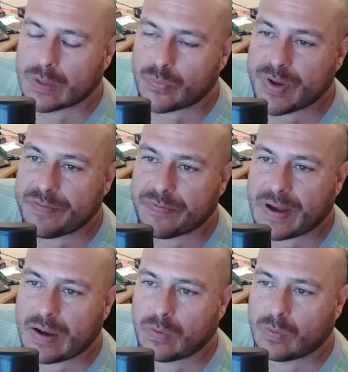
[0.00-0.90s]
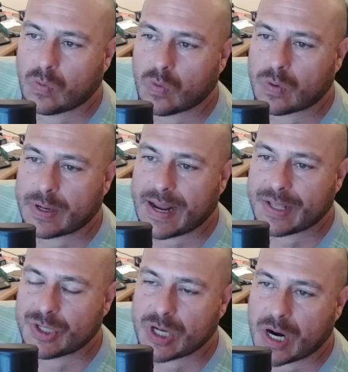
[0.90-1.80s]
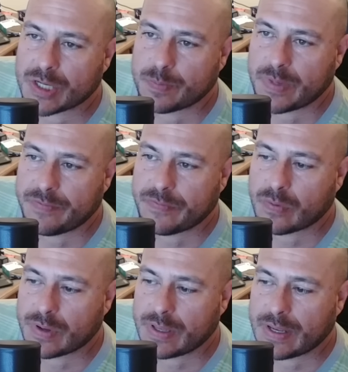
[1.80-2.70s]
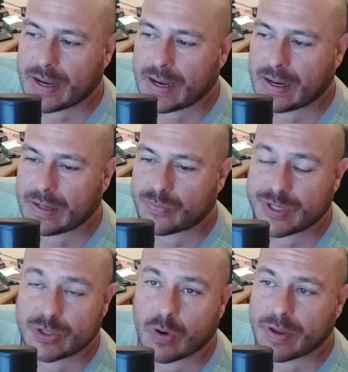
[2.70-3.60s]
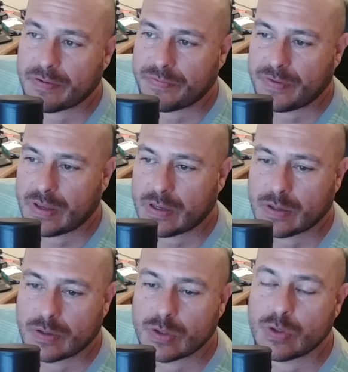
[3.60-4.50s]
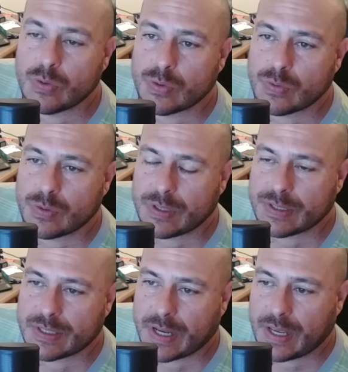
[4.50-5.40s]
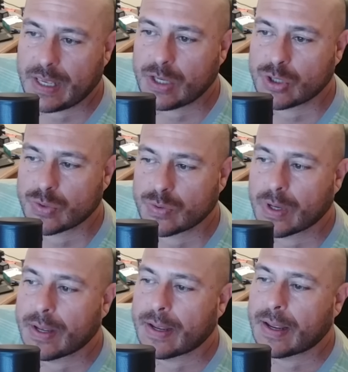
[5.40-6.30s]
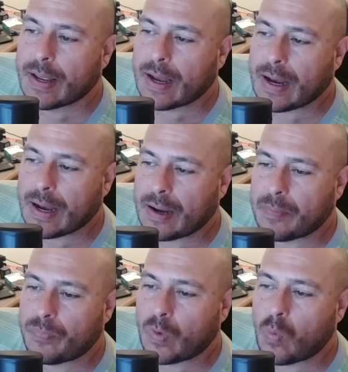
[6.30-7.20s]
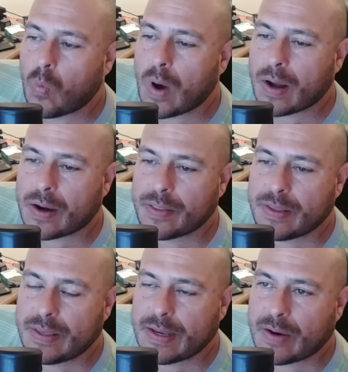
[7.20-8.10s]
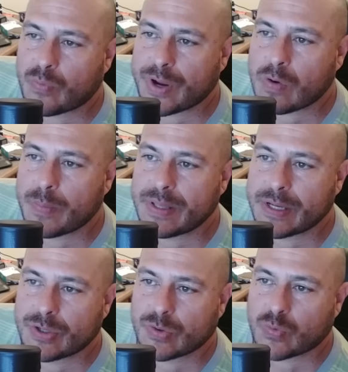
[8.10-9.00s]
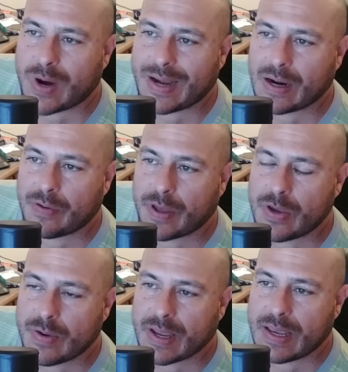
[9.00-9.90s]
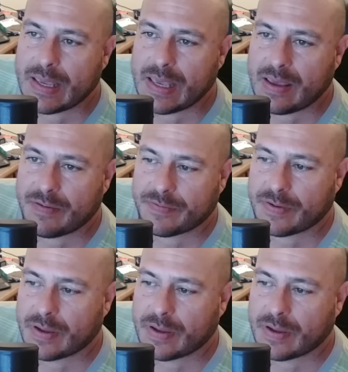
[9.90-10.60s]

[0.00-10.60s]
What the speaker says: refund or not charge me for the restocking fee due to this issue. What are the recommendations right now that you can give